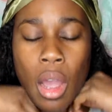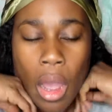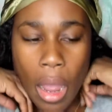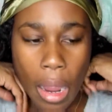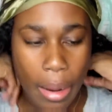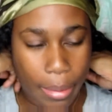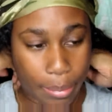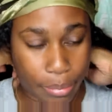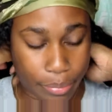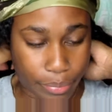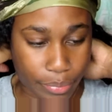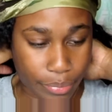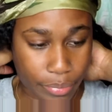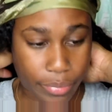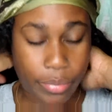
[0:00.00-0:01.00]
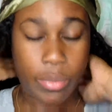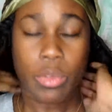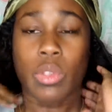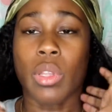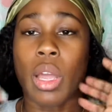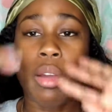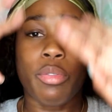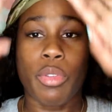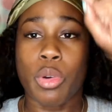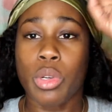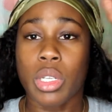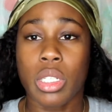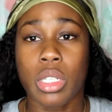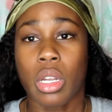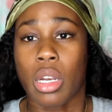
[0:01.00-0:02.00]
I'm not
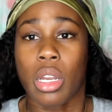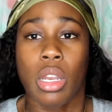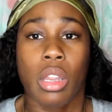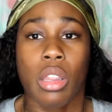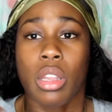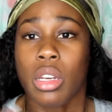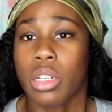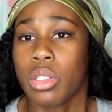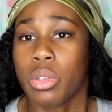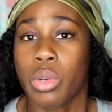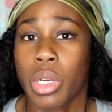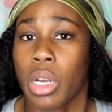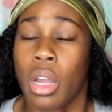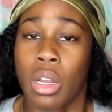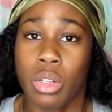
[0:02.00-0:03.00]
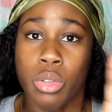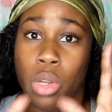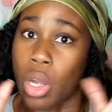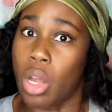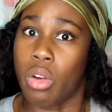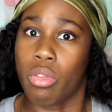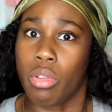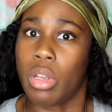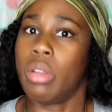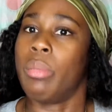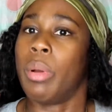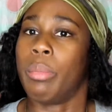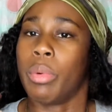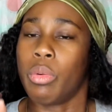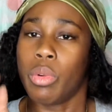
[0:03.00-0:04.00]
focused on anything that's going on, so I don't really
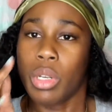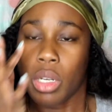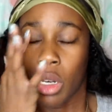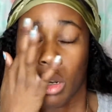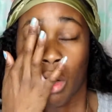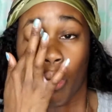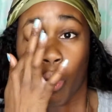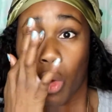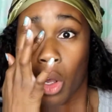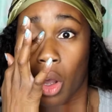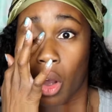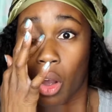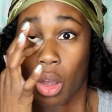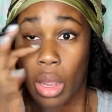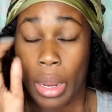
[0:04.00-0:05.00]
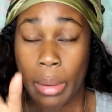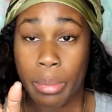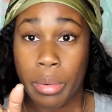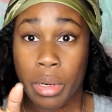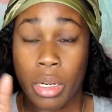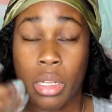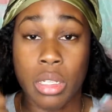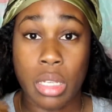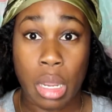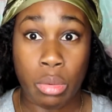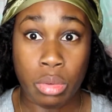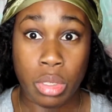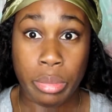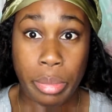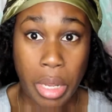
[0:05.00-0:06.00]
remember what all happened because I
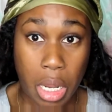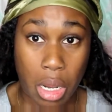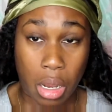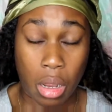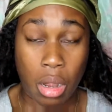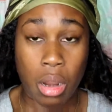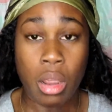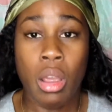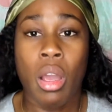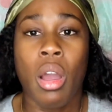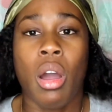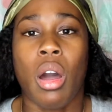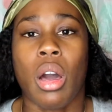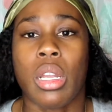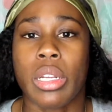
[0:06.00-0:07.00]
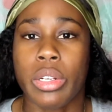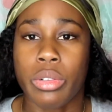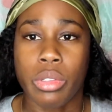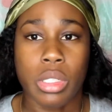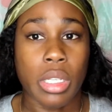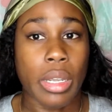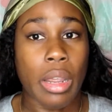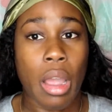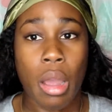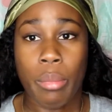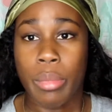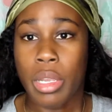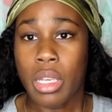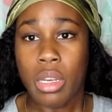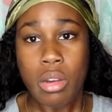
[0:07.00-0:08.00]
was in pain. All I know is they got
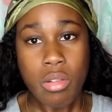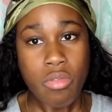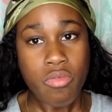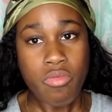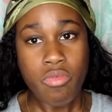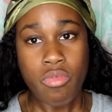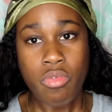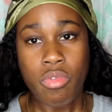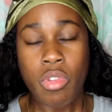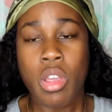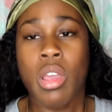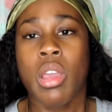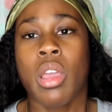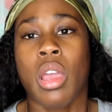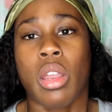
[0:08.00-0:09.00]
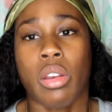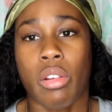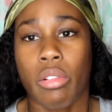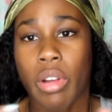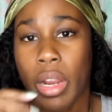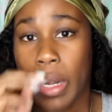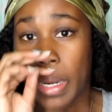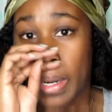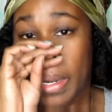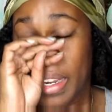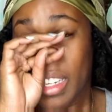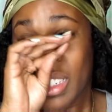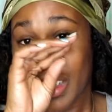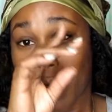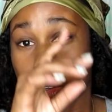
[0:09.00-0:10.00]
me in and they're ready.
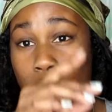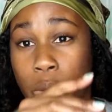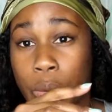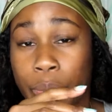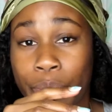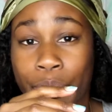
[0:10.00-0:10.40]
So